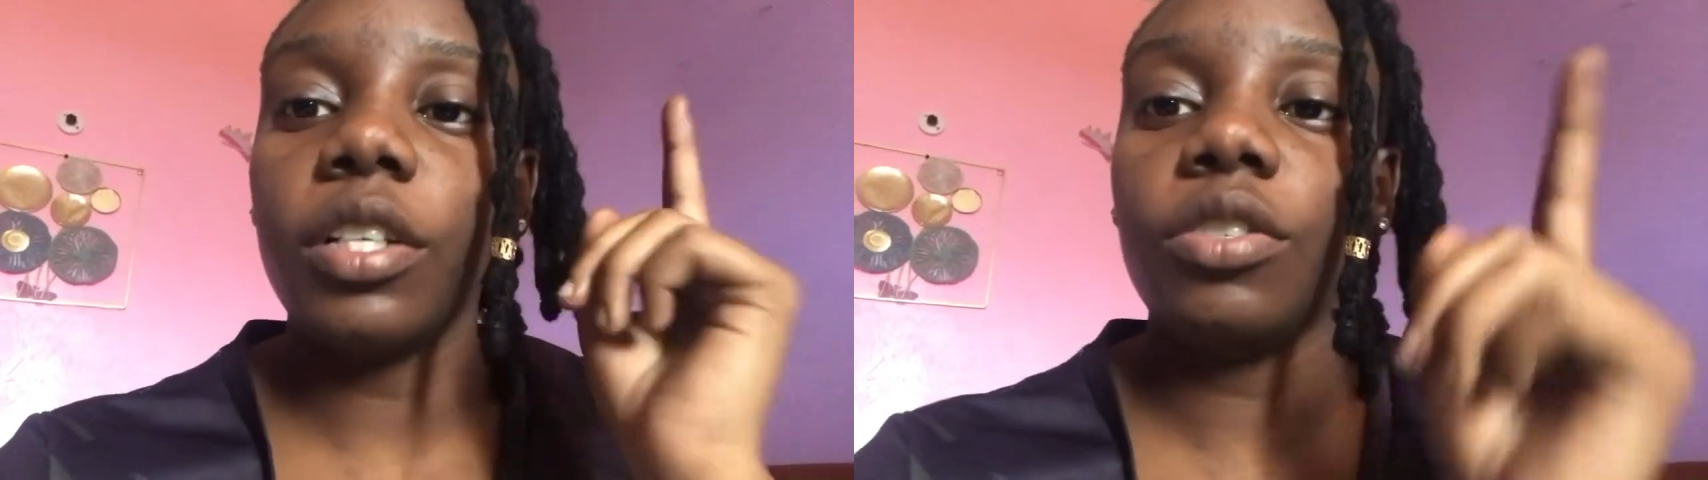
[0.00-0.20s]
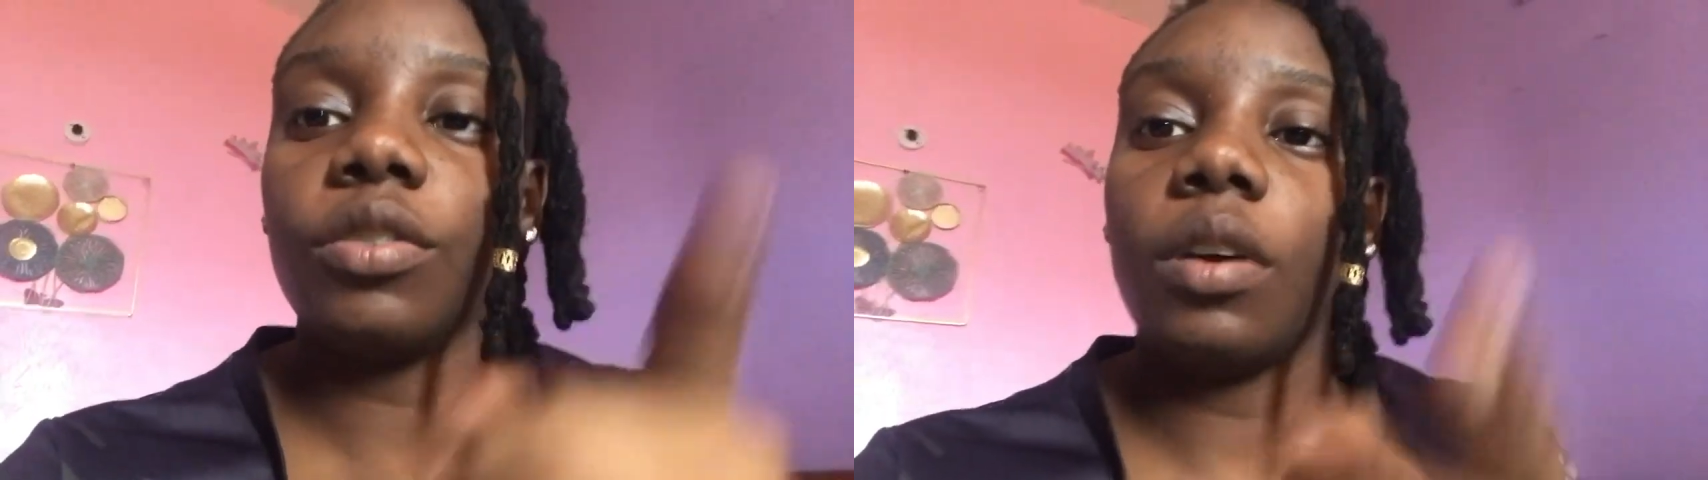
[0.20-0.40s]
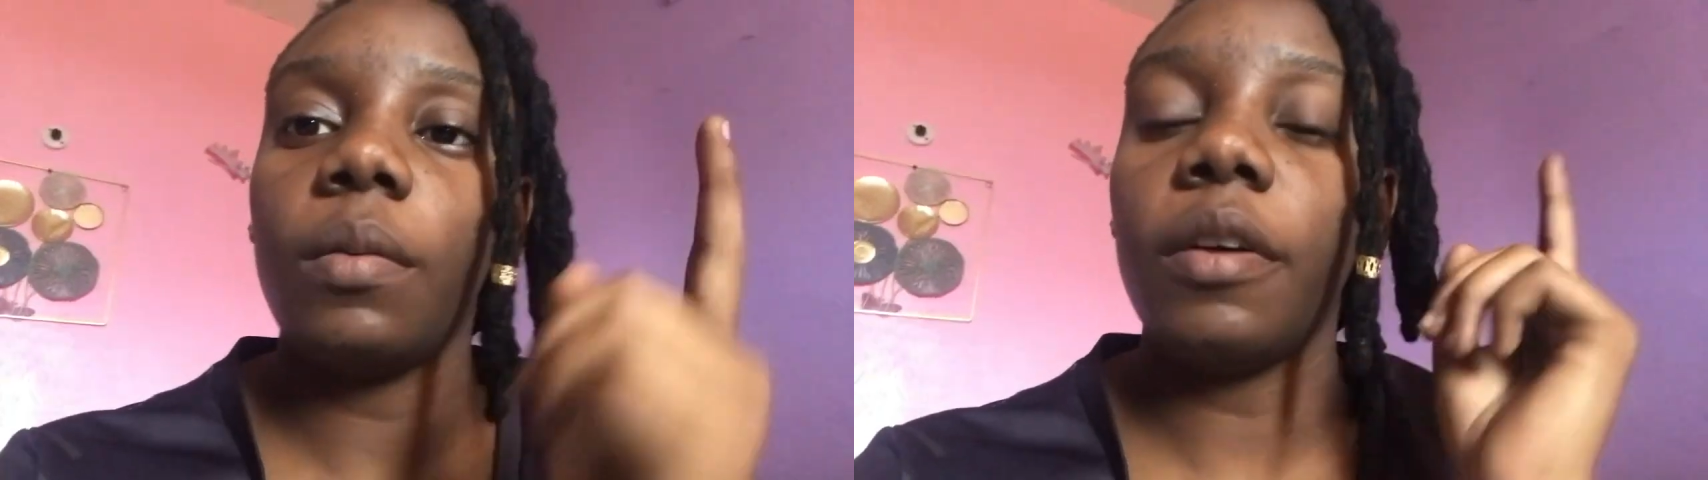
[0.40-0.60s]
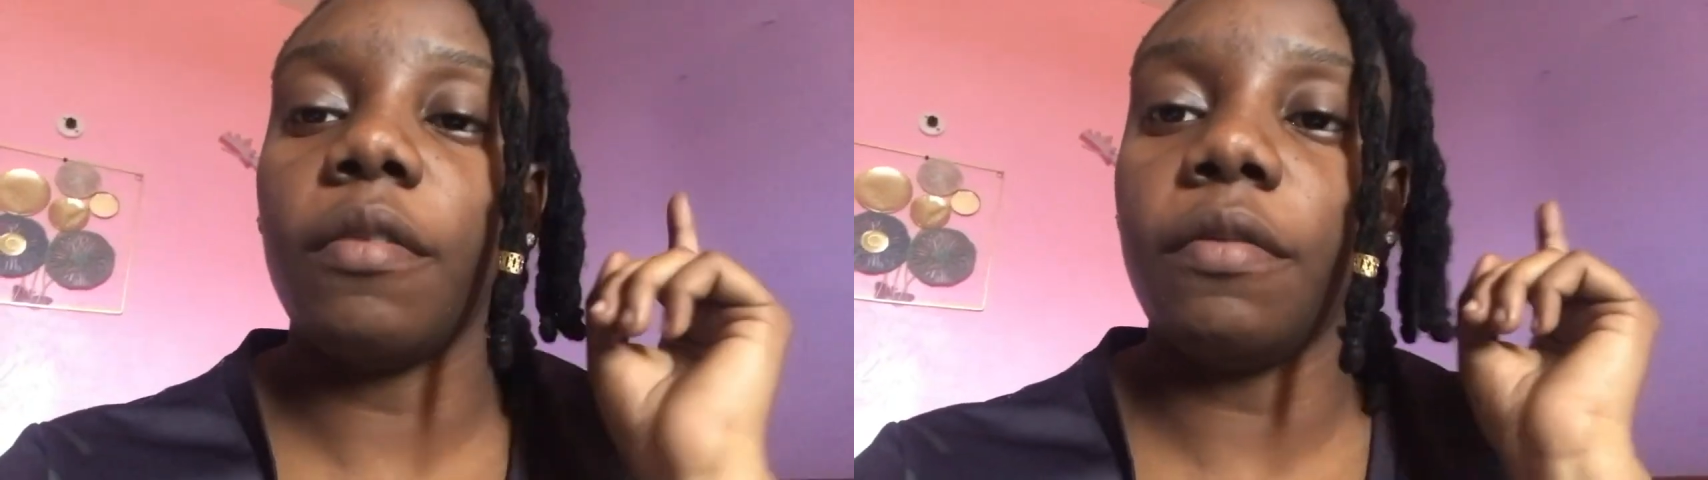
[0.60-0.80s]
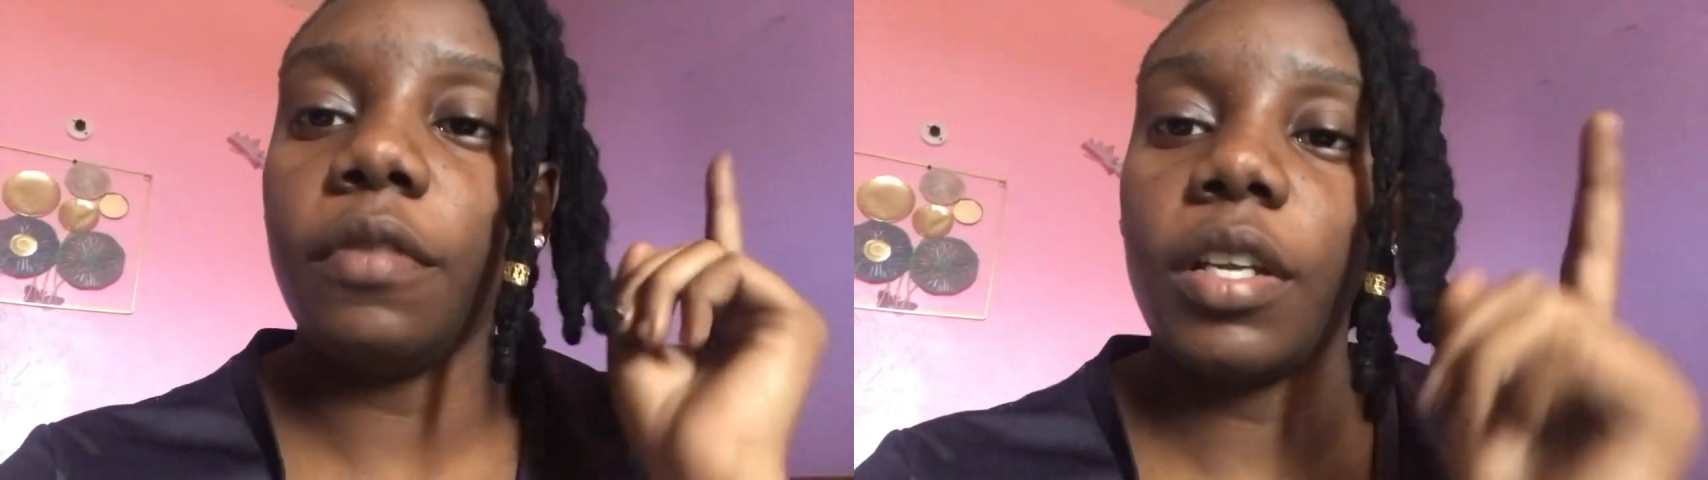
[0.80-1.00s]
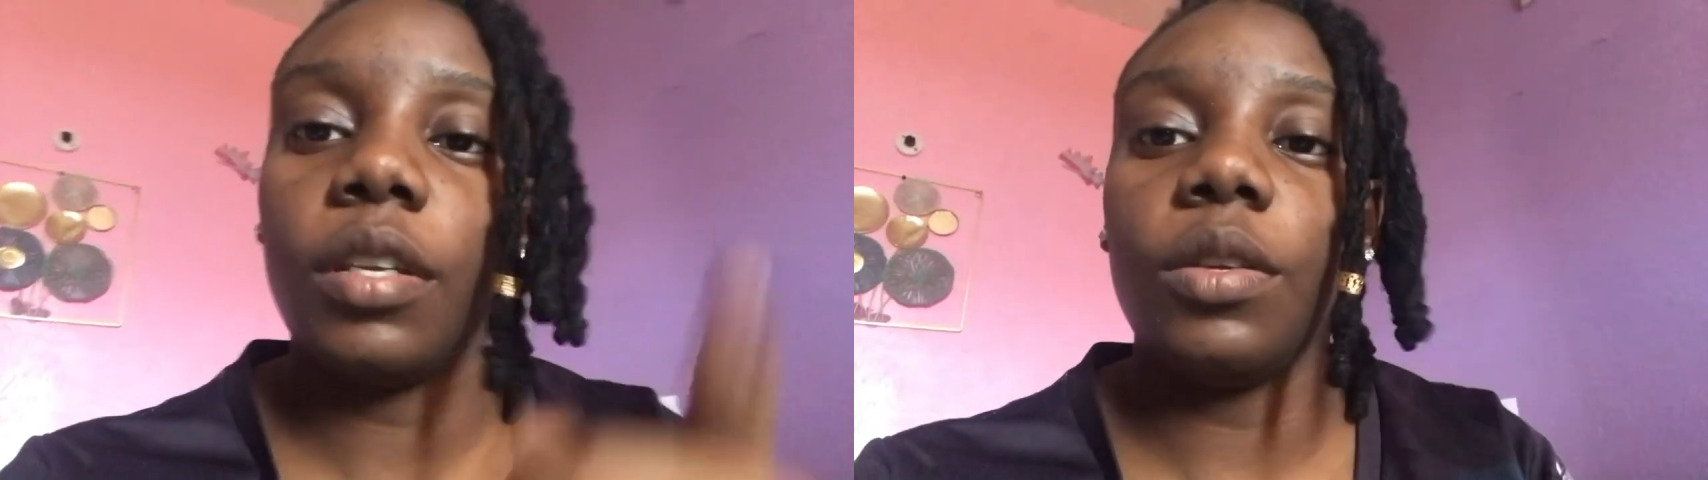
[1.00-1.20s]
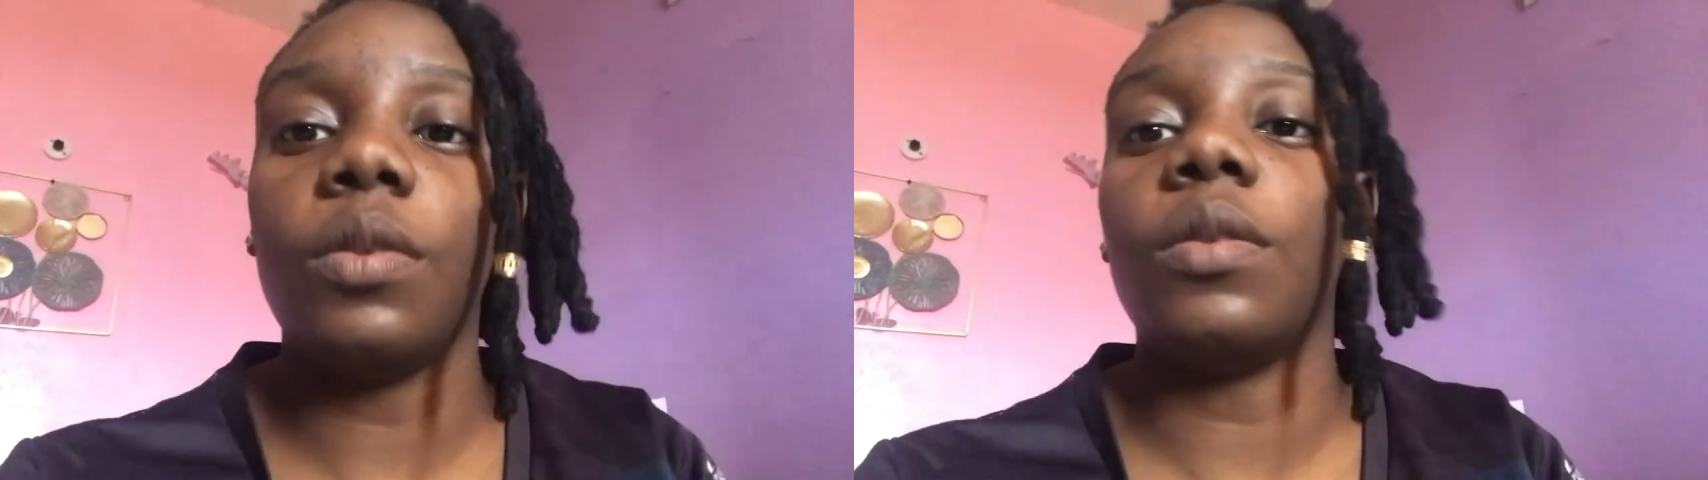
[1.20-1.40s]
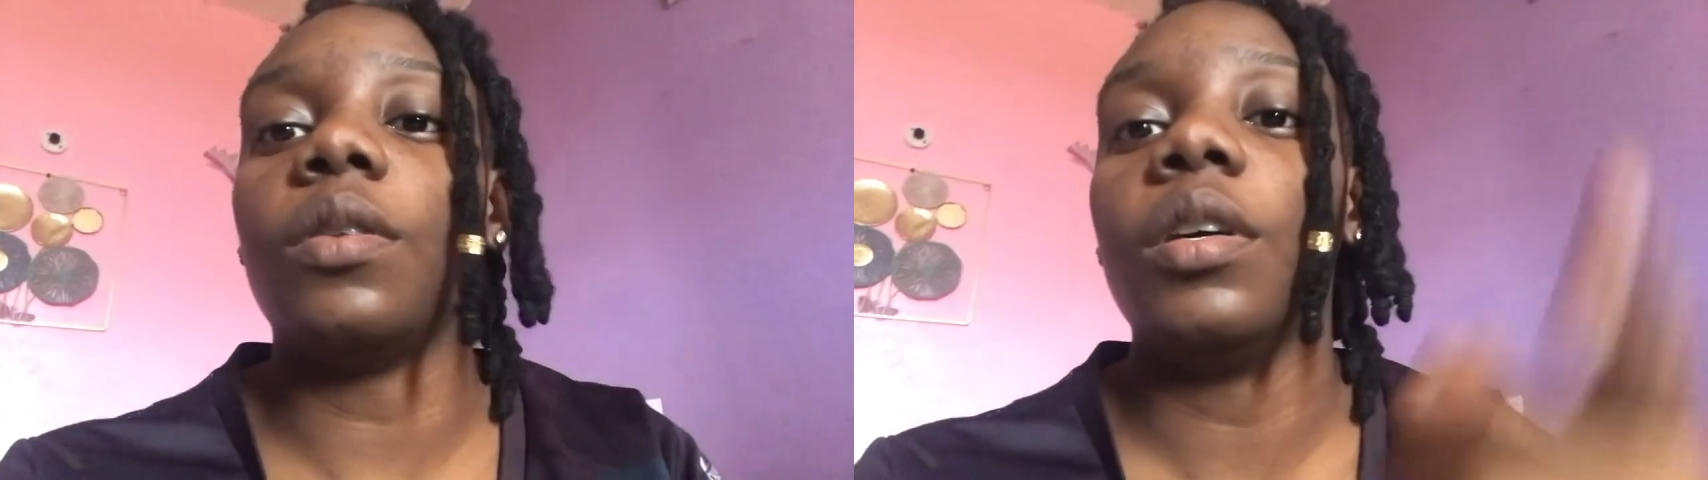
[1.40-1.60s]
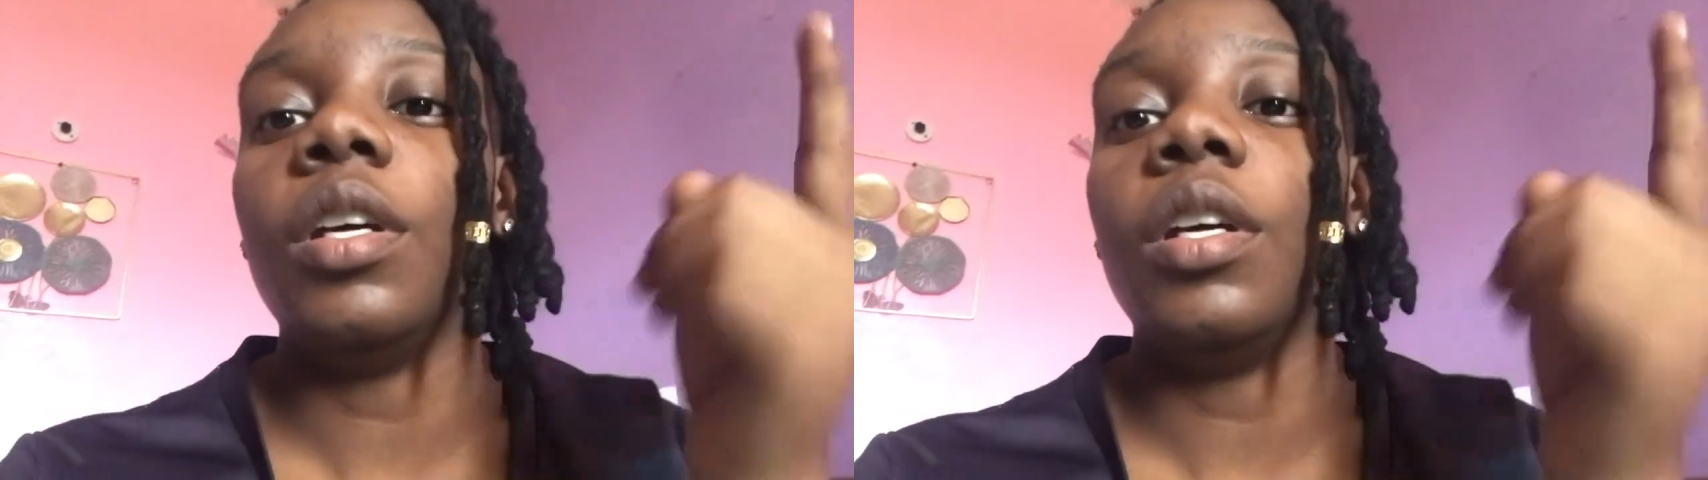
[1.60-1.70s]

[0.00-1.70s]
drop a video,